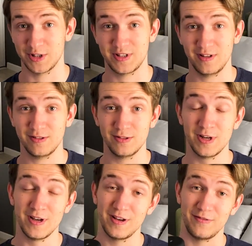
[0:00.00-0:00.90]
still,
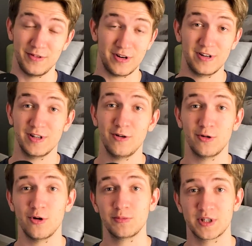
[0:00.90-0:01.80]
there are now
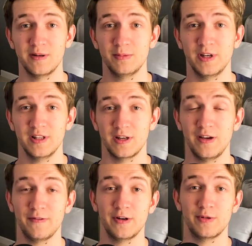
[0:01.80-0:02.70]
hopes up that
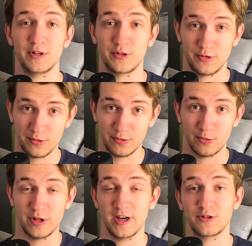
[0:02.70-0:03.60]
Hi-Fi Rush 2
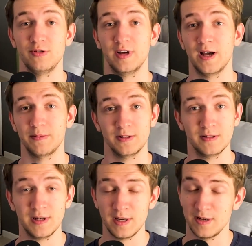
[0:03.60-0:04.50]
would actually happen.
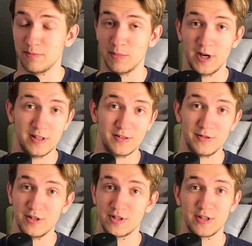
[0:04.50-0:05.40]
Man,
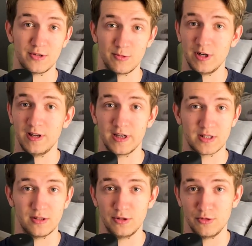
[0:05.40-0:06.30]
this is really
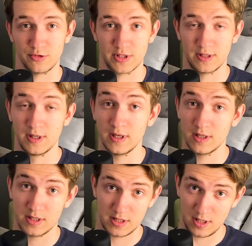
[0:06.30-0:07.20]
excellent news.
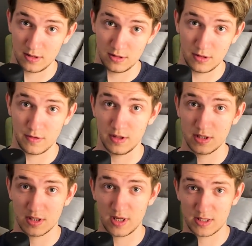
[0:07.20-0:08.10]
Still,
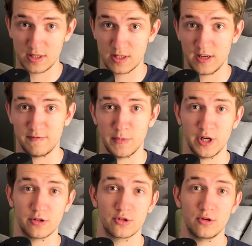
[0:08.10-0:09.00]
this doesn't save
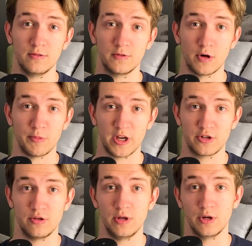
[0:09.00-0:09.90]
Microsoft from
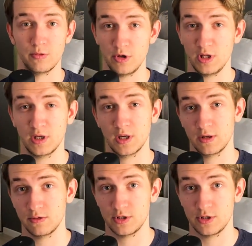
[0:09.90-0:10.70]
actually ruining a good